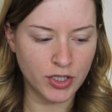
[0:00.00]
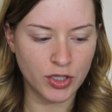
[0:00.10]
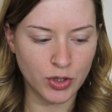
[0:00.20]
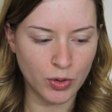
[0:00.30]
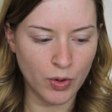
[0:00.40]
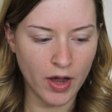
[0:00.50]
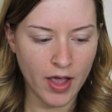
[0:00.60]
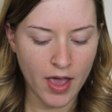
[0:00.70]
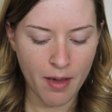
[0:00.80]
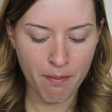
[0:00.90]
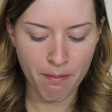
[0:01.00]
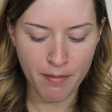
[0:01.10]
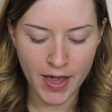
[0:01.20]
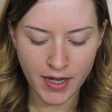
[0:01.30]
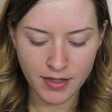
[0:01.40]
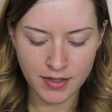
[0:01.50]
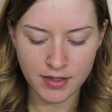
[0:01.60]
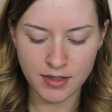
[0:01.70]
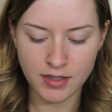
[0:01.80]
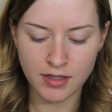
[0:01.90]
to
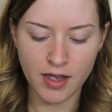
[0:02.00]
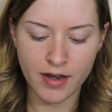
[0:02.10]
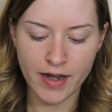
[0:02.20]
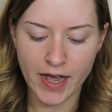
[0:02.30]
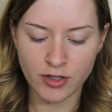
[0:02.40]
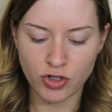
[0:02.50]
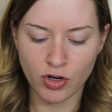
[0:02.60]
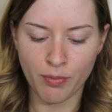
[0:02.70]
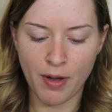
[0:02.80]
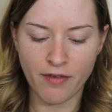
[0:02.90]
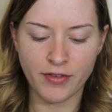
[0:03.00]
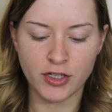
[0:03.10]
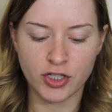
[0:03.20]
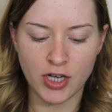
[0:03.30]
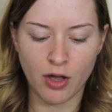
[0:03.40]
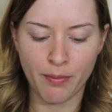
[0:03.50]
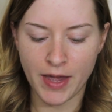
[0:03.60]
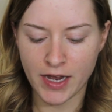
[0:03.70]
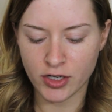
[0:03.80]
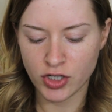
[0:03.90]
mix Natural Buff and Shell
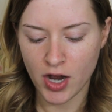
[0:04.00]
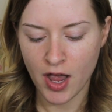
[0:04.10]
Beige,